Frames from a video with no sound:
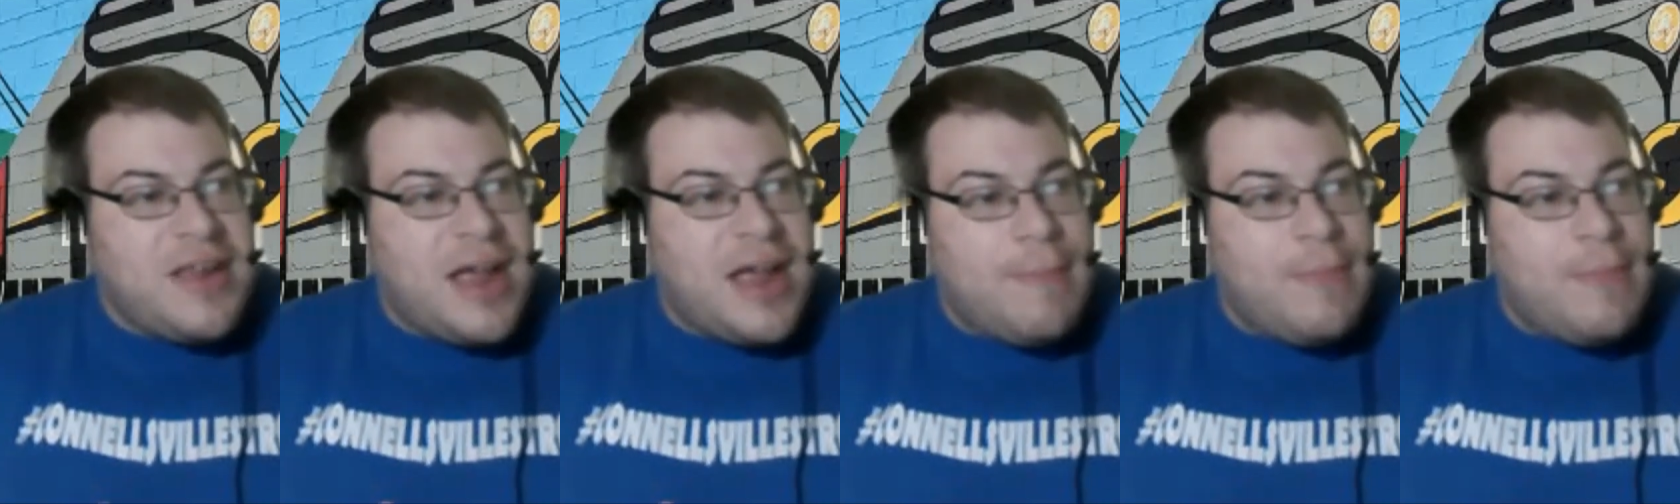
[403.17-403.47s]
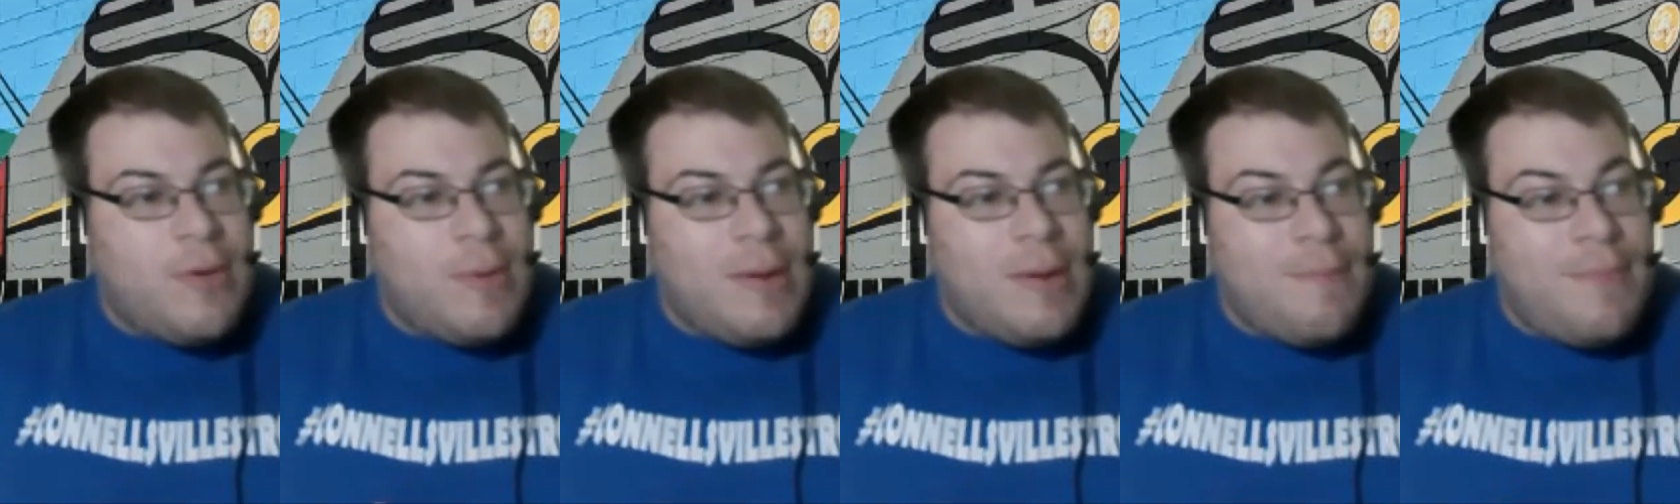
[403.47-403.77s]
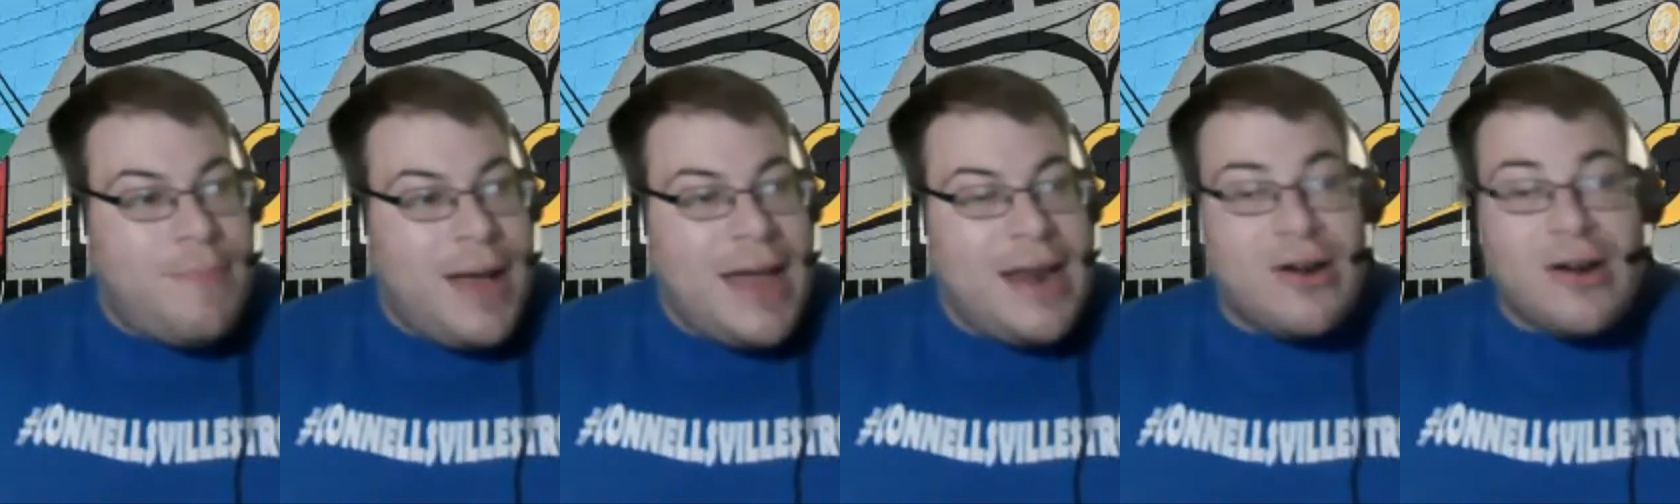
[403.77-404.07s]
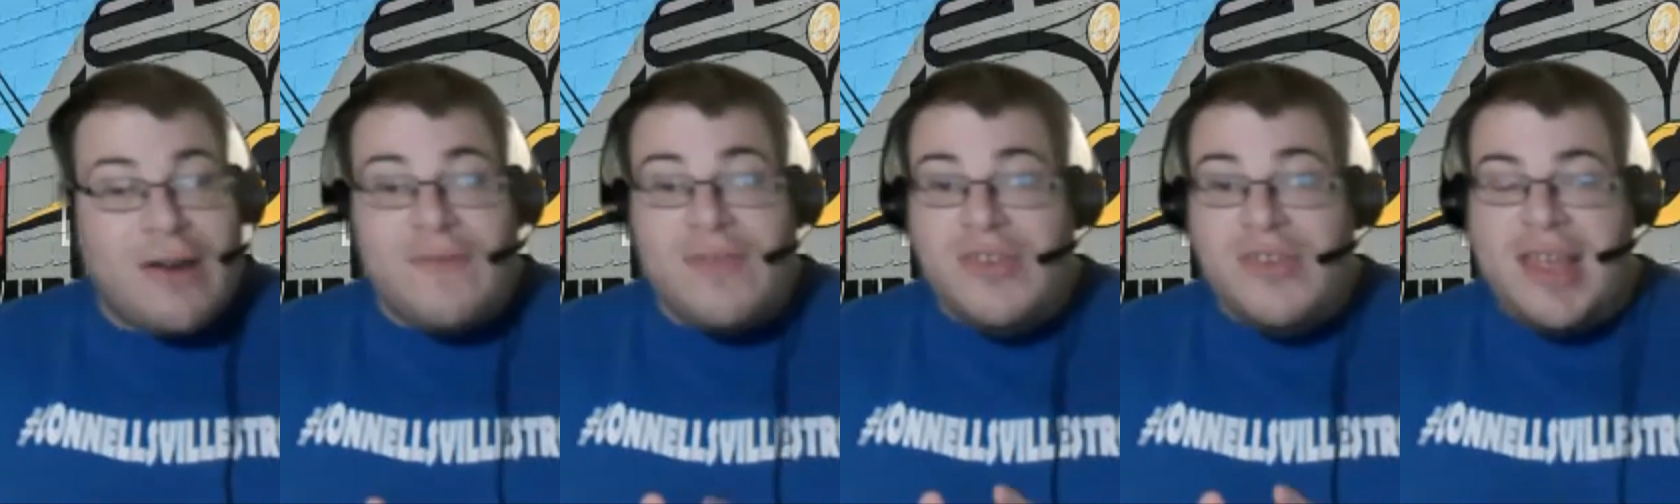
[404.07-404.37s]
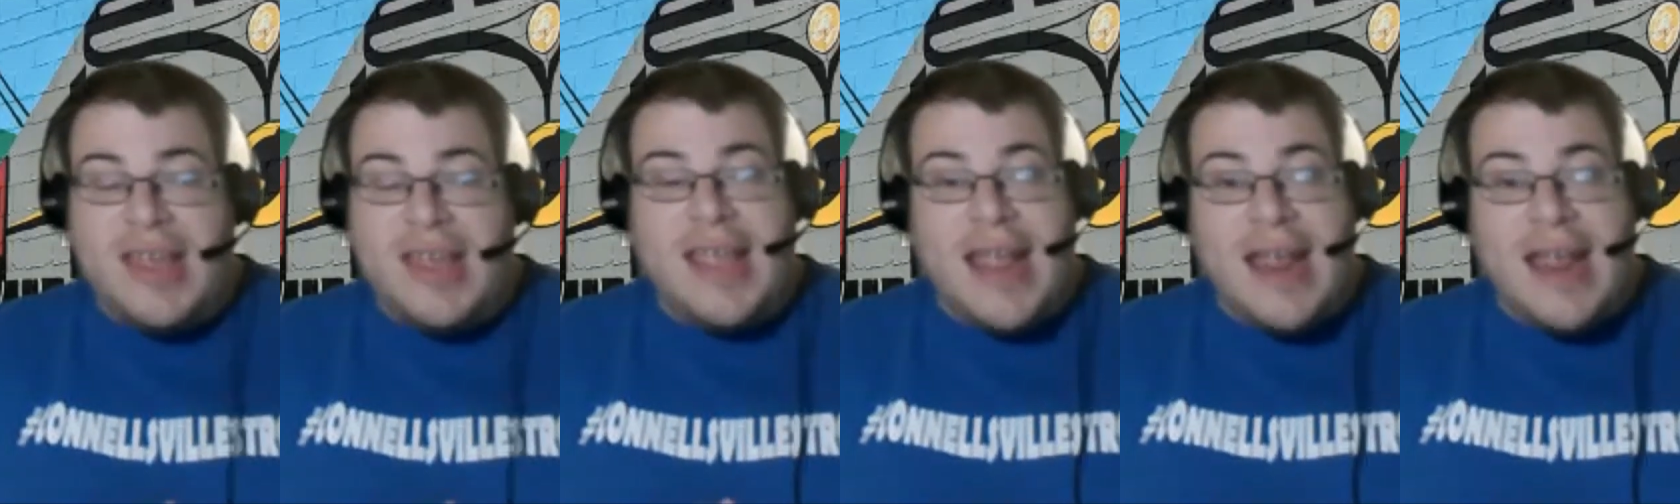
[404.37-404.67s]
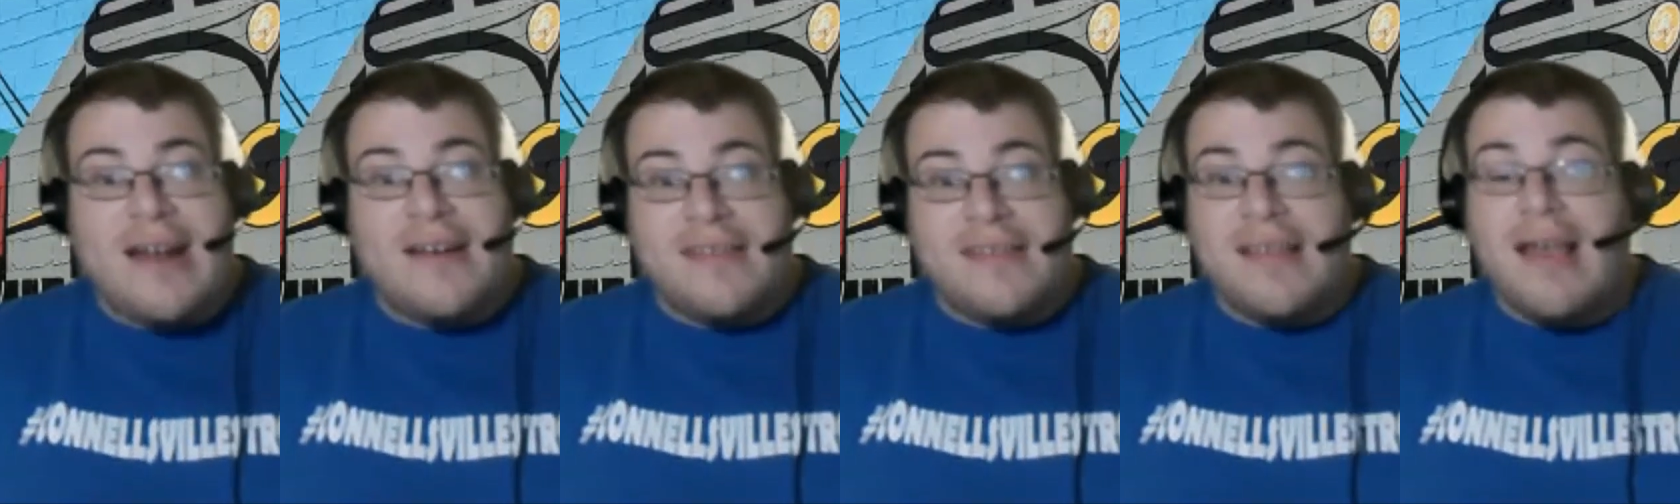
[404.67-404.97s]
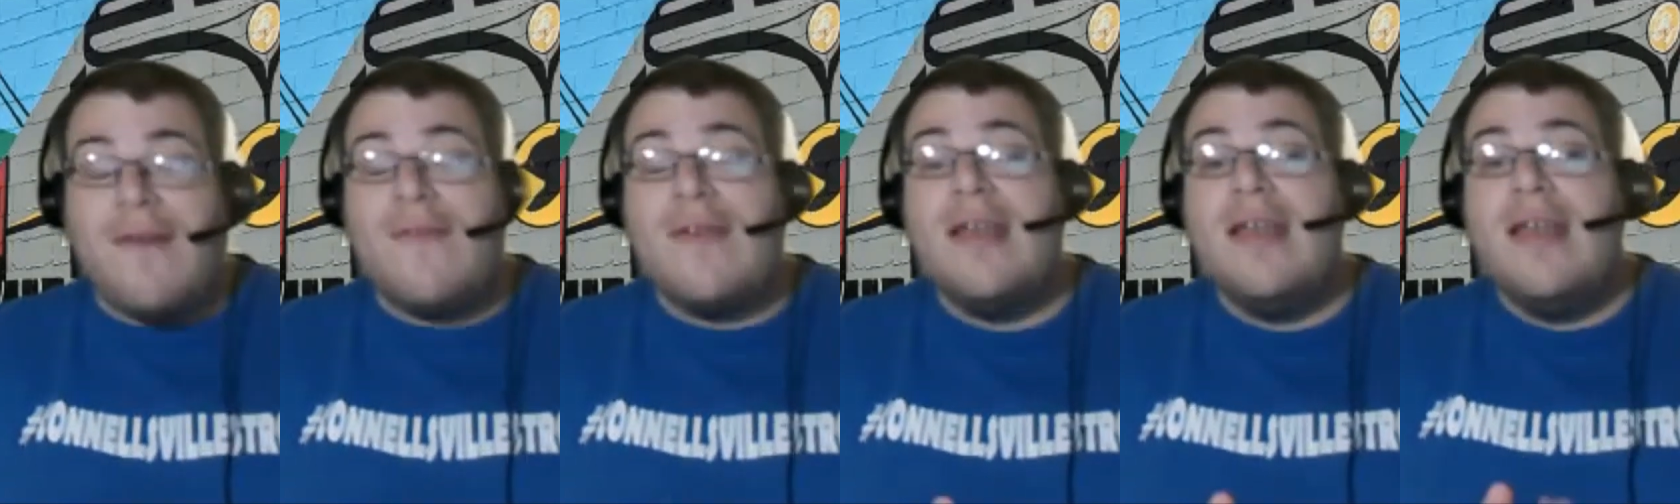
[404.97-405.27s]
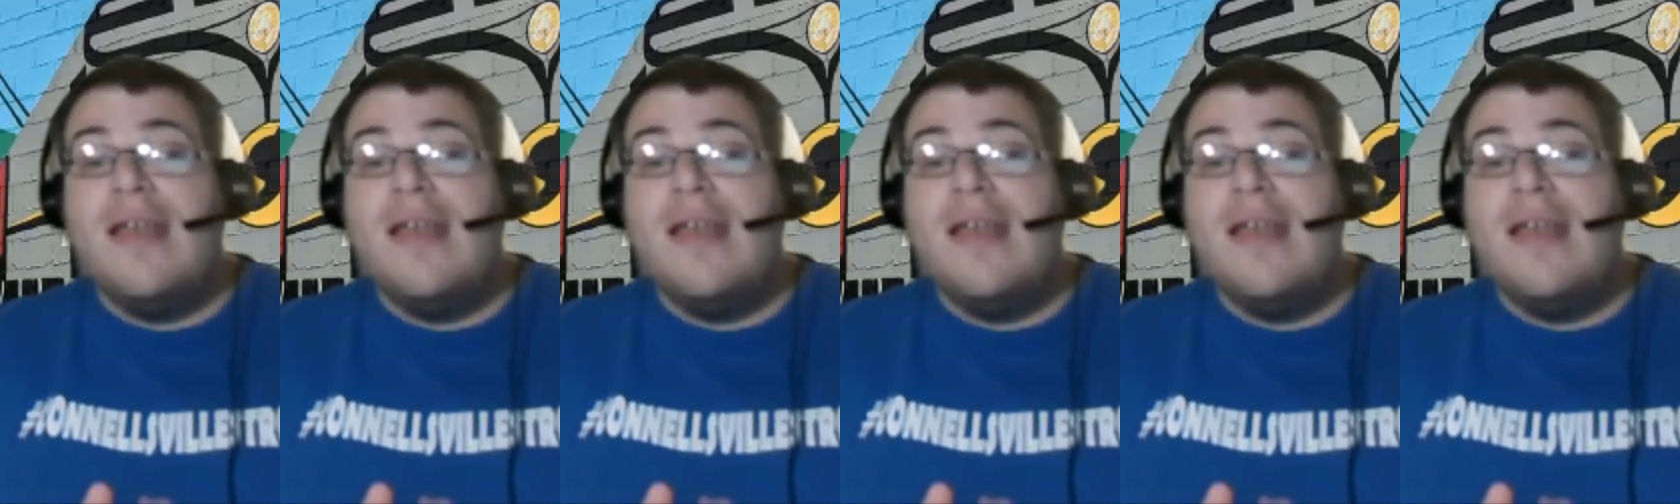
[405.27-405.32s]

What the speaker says: time will be better if you take care of yourself.